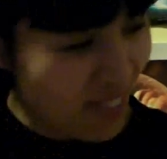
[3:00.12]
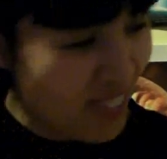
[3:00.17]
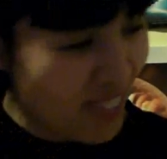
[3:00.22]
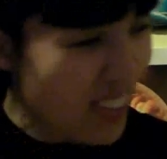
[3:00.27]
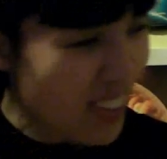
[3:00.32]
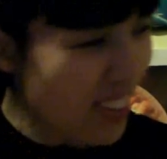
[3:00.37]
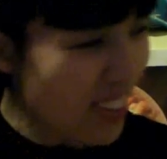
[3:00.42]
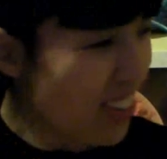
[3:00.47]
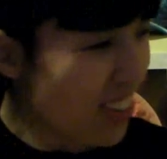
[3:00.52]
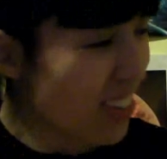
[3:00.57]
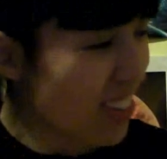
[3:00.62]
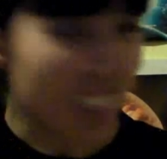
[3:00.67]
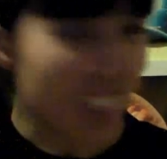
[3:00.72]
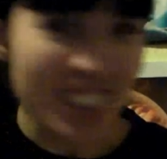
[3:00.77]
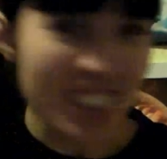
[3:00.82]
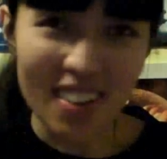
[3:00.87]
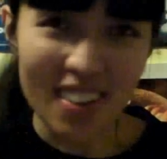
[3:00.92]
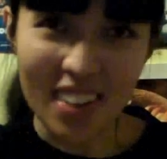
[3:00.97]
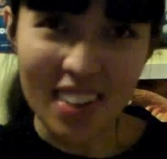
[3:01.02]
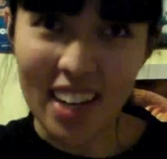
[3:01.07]
No,
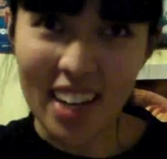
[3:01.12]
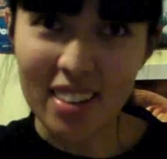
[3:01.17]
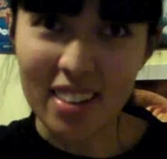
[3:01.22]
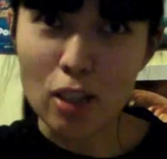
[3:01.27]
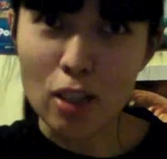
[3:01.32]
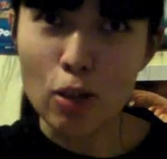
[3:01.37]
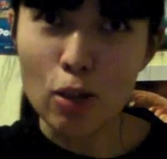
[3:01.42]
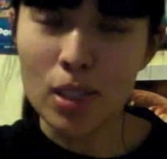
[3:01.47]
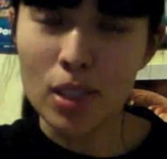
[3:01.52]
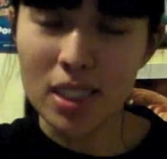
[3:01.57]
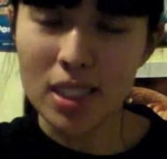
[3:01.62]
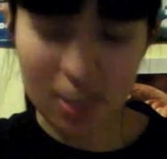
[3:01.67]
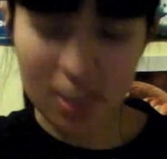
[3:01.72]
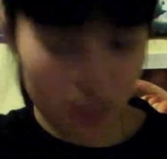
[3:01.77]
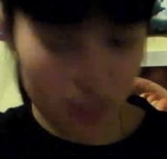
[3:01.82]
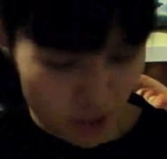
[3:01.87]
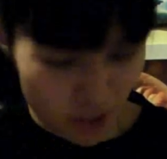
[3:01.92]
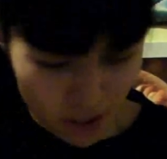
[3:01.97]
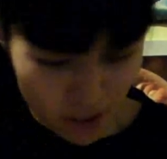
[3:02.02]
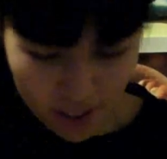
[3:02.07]
that's not how the chords
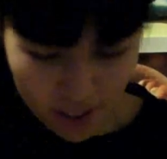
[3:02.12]
go.